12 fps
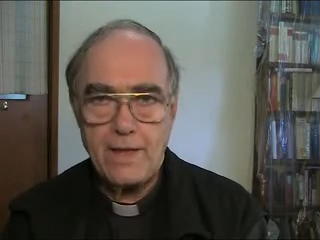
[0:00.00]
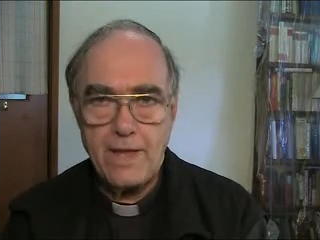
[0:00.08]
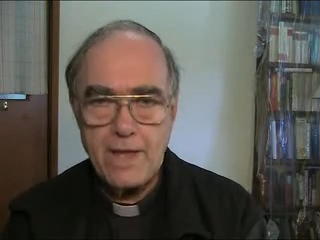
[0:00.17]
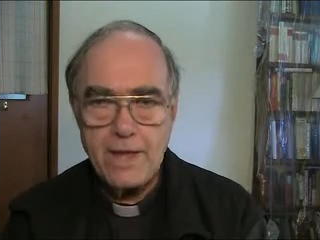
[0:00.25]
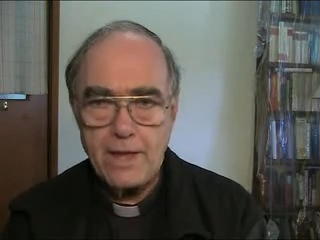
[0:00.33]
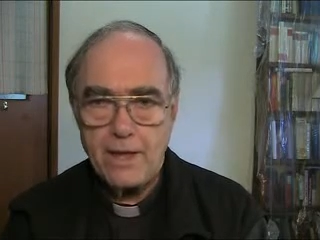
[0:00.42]

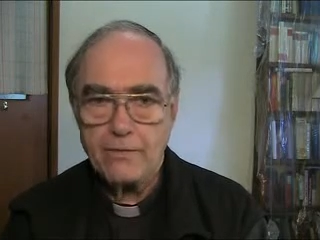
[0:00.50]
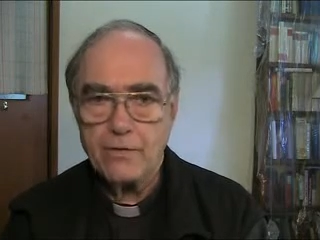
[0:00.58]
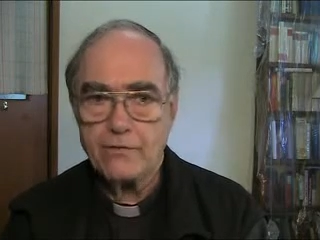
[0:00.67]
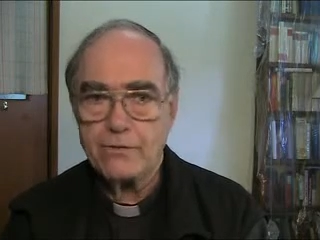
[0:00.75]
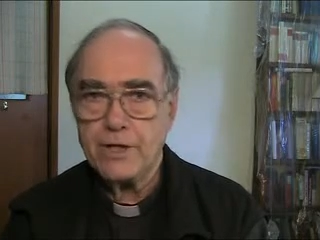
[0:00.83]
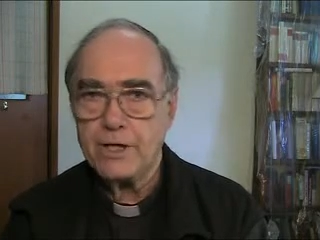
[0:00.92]
He,
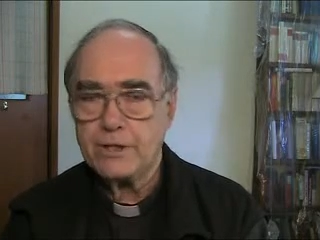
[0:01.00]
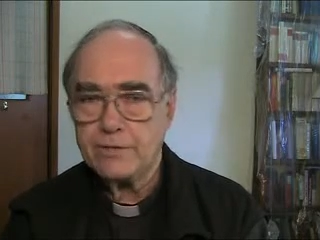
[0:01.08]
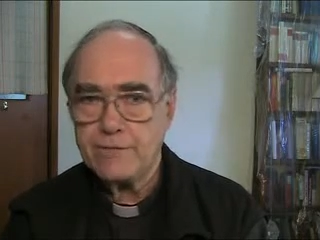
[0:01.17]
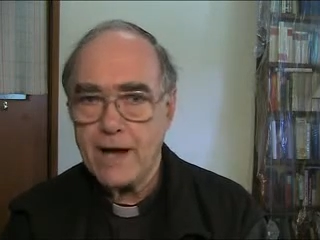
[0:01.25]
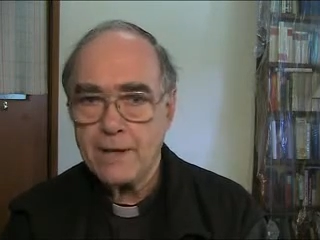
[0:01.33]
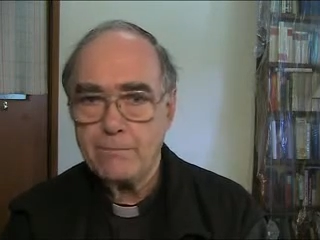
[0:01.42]
the third
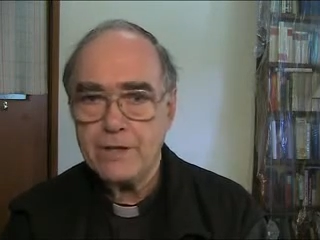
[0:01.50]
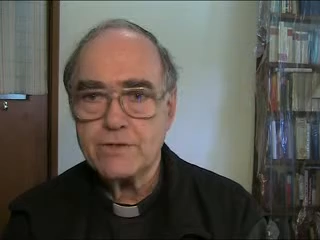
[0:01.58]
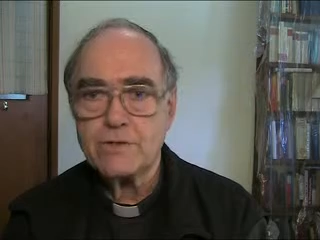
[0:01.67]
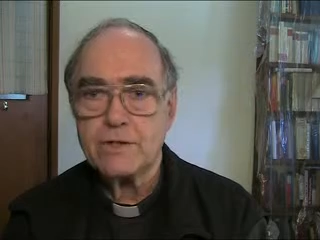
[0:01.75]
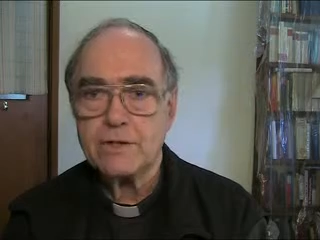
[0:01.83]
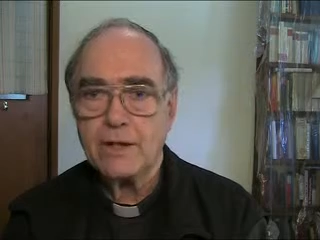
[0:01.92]
divine
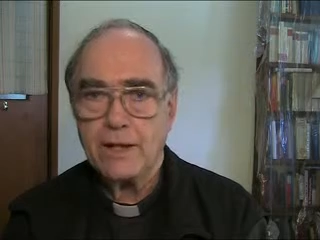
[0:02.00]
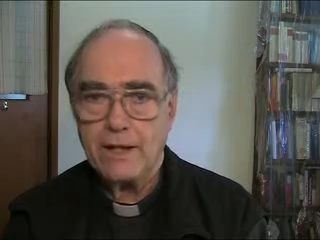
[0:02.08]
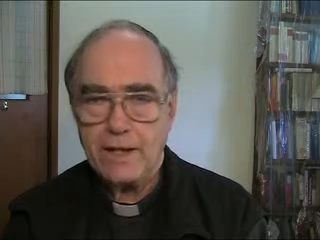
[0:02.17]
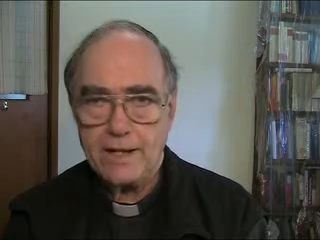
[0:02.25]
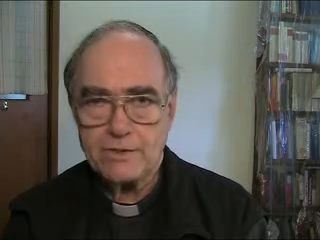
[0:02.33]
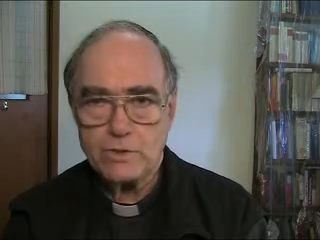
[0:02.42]
person,
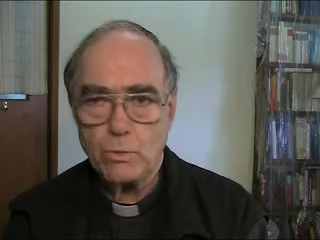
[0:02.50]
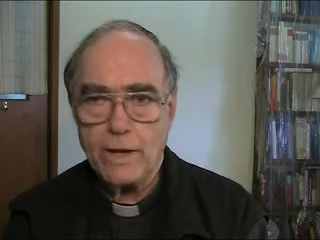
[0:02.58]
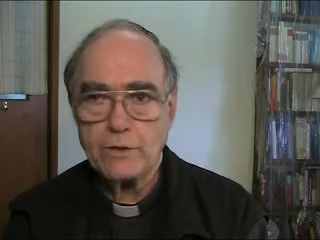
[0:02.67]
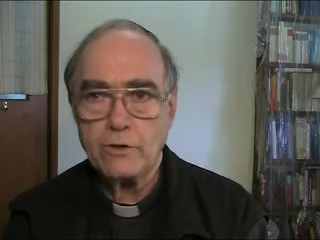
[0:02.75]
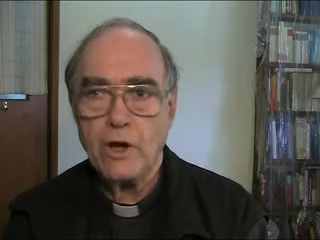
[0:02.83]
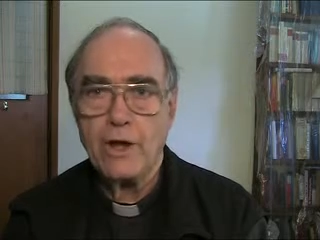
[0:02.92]
is the
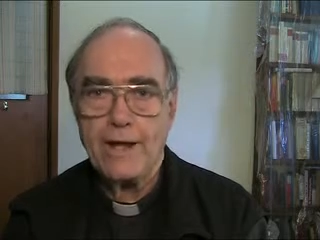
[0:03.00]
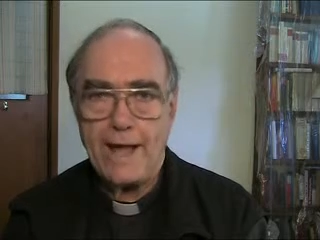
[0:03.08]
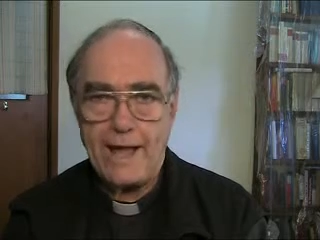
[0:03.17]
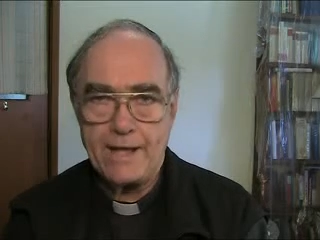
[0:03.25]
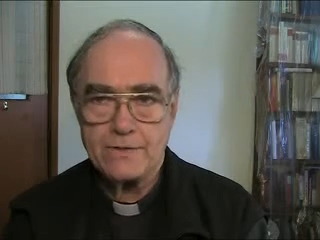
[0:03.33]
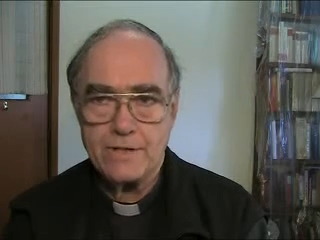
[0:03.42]
one God,
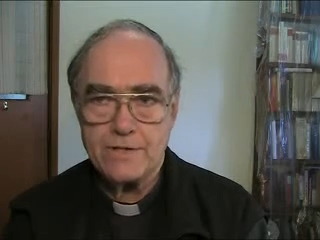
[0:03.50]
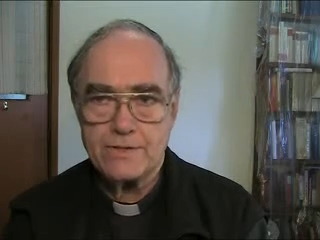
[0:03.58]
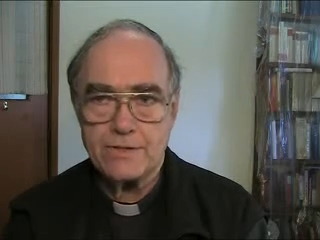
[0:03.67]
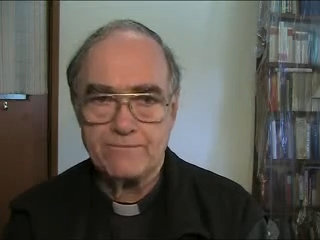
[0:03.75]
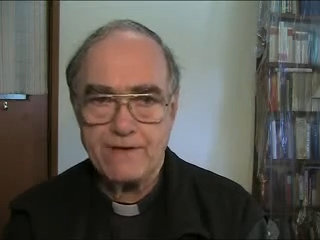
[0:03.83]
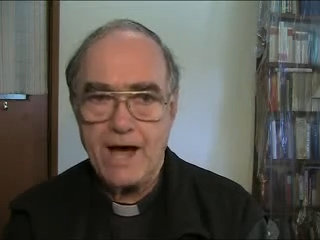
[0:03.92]
as
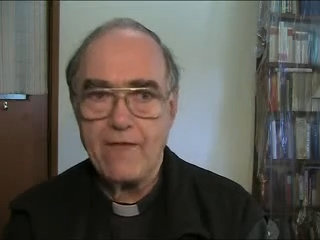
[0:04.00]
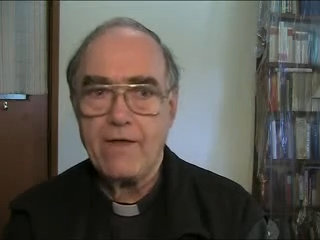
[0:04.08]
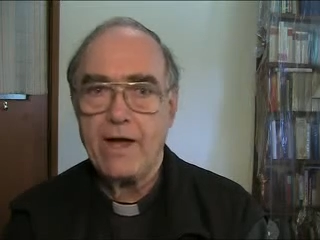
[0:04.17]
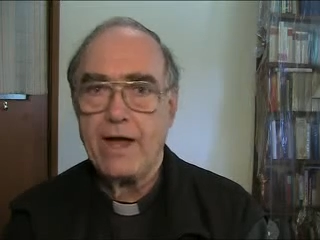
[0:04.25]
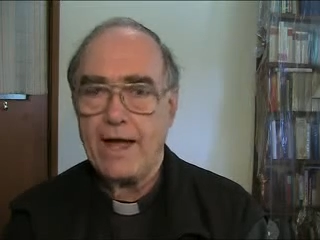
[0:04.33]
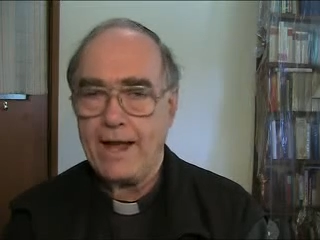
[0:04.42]
is the
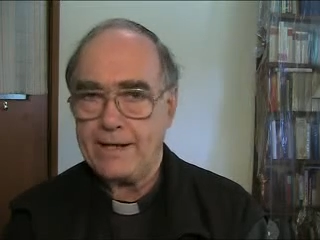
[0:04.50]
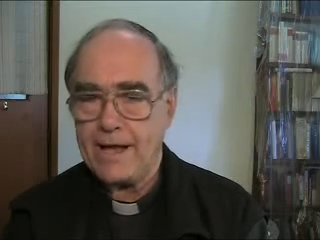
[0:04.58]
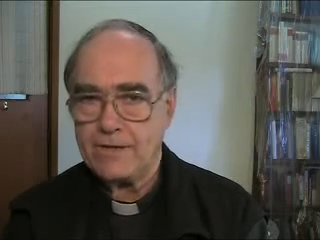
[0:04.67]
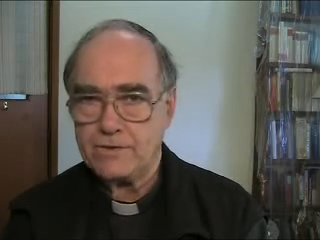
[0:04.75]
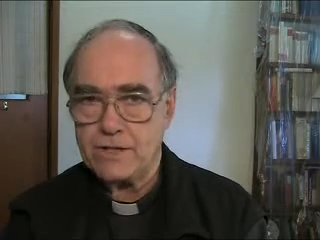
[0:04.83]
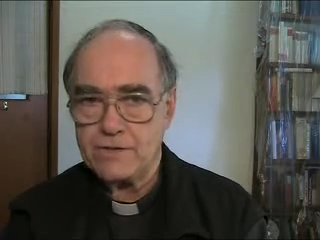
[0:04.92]
Father and
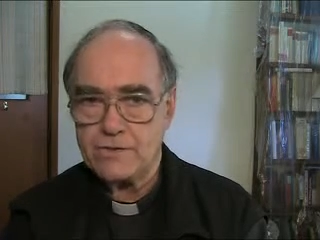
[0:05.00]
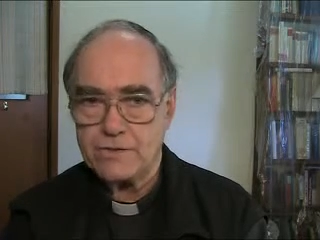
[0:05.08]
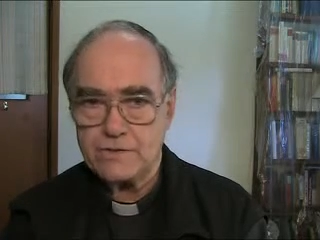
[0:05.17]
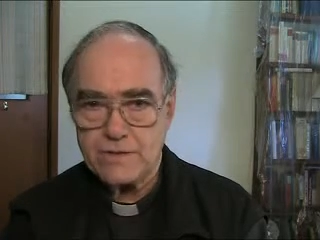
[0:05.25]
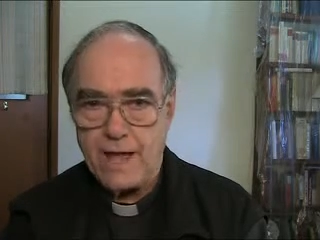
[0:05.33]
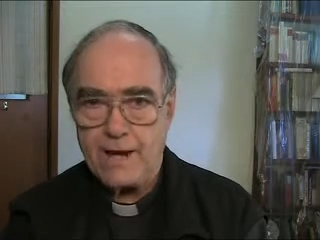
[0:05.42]
as is
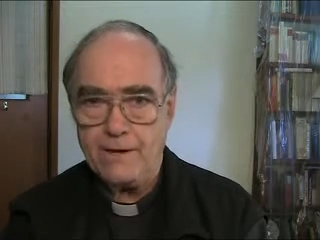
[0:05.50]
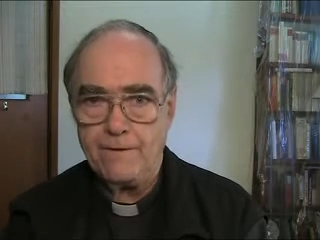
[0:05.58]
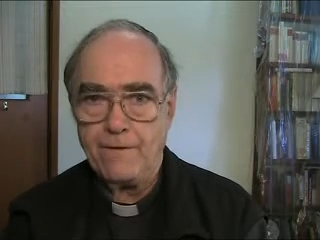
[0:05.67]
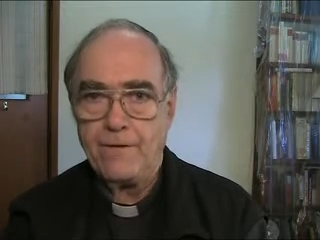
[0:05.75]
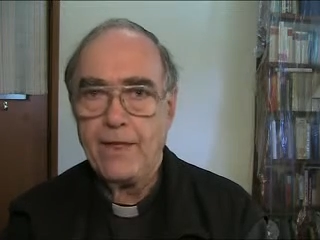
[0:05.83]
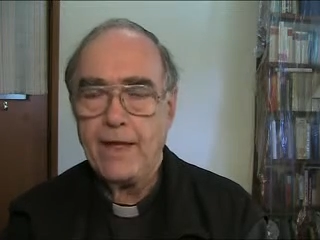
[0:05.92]
the Son.
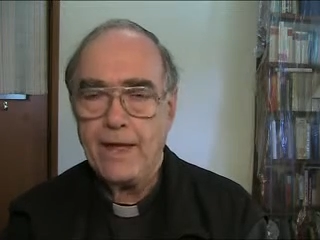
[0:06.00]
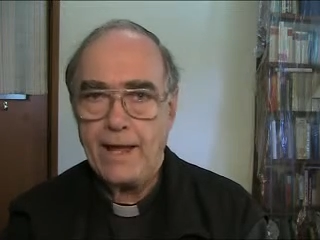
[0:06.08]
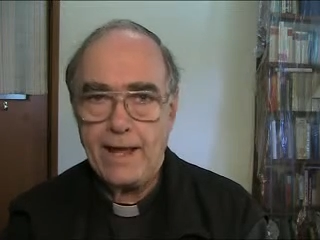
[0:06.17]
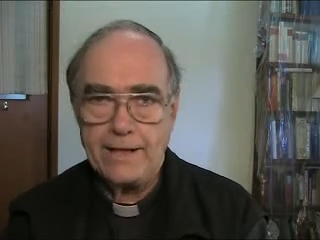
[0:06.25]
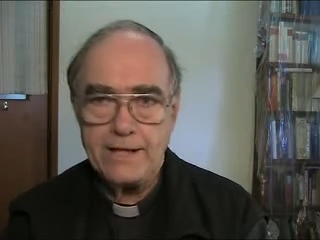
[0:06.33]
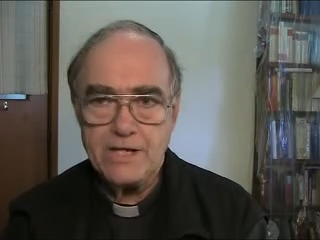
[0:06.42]

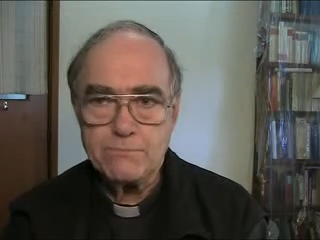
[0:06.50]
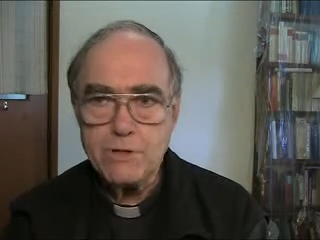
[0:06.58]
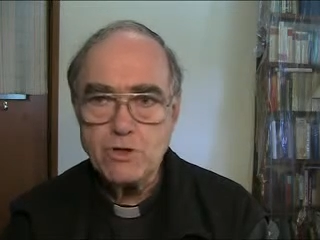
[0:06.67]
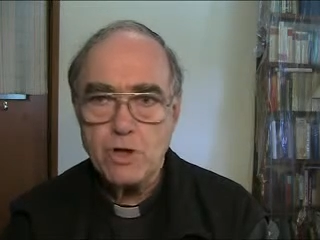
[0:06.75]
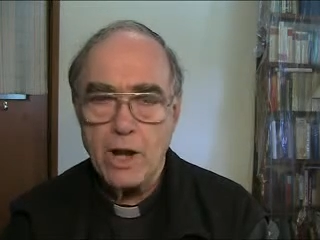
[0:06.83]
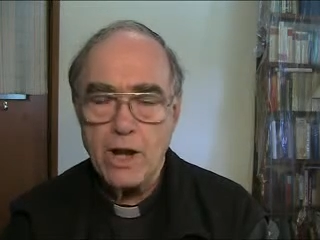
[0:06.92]
And his
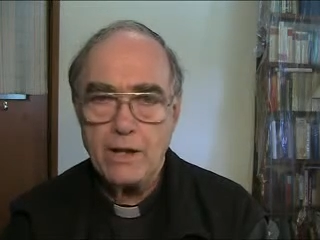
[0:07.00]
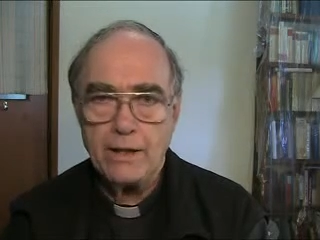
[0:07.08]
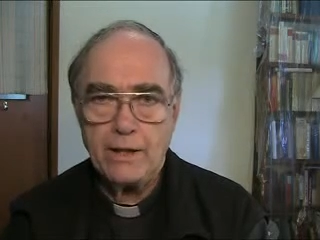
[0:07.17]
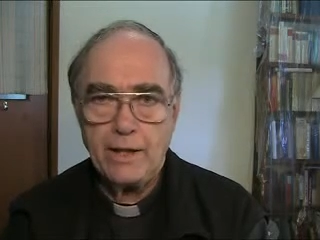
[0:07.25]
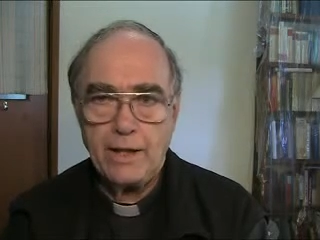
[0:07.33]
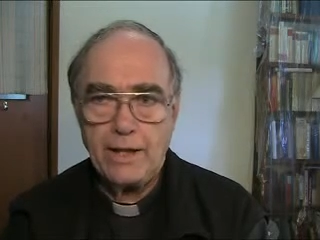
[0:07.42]
mission
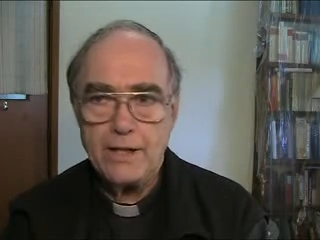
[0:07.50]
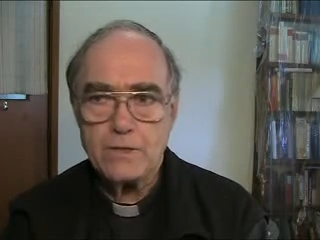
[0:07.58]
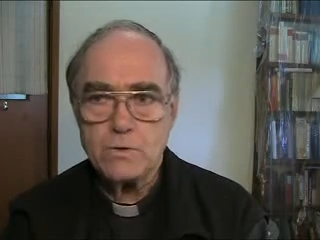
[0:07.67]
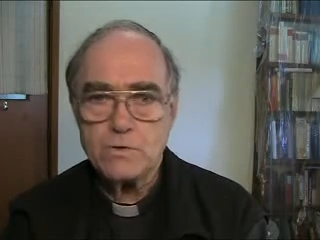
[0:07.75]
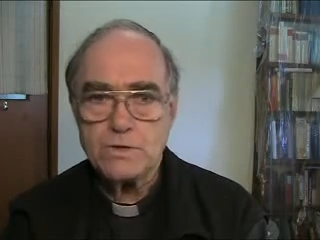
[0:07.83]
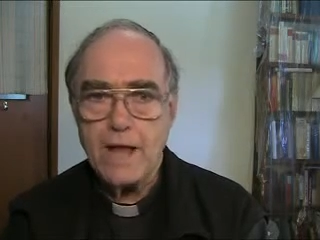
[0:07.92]

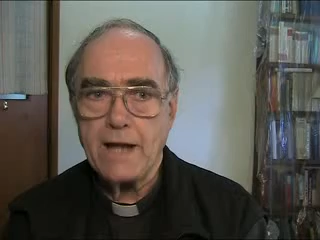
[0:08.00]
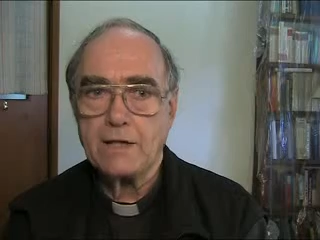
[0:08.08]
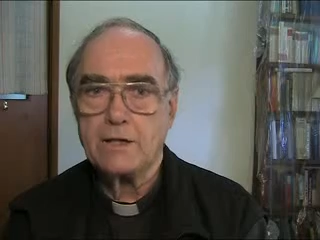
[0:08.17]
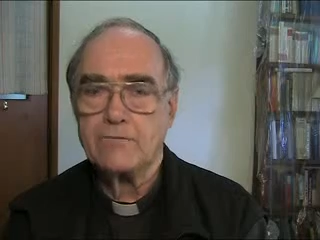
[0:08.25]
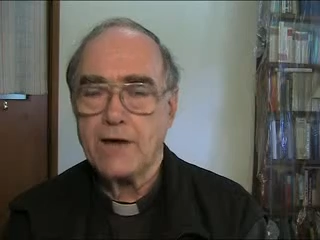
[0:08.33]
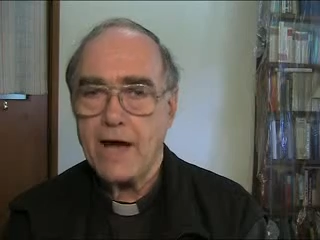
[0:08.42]
is to
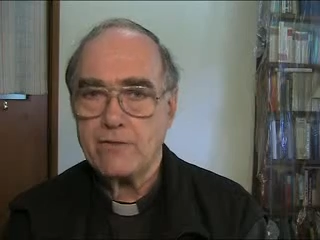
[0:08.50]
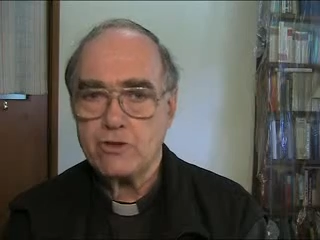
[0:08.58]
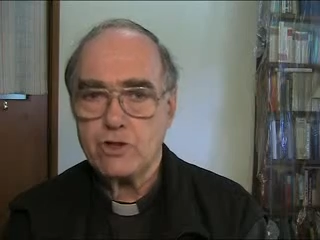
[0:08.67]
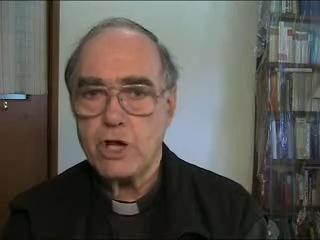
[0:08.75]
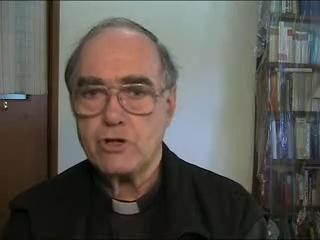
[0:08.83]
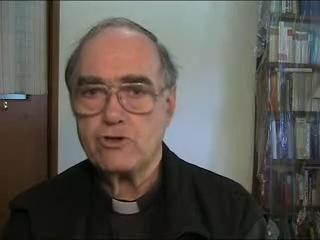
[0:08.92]
sanctify the
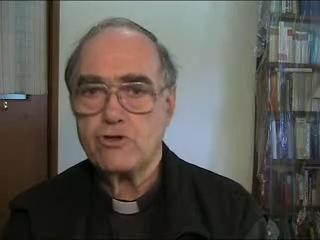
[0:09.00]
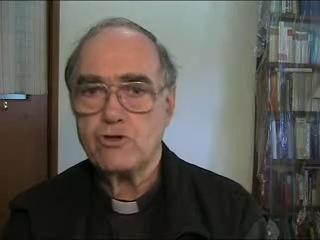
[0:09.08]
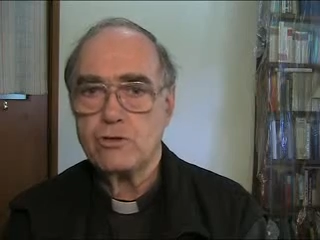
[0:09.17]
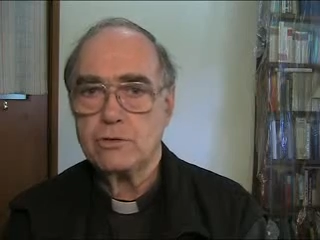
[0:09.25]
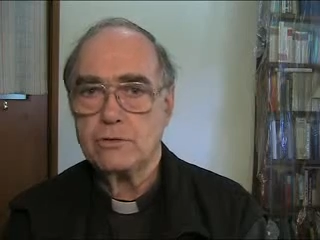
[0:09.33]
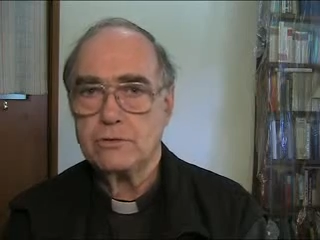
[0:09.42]
Church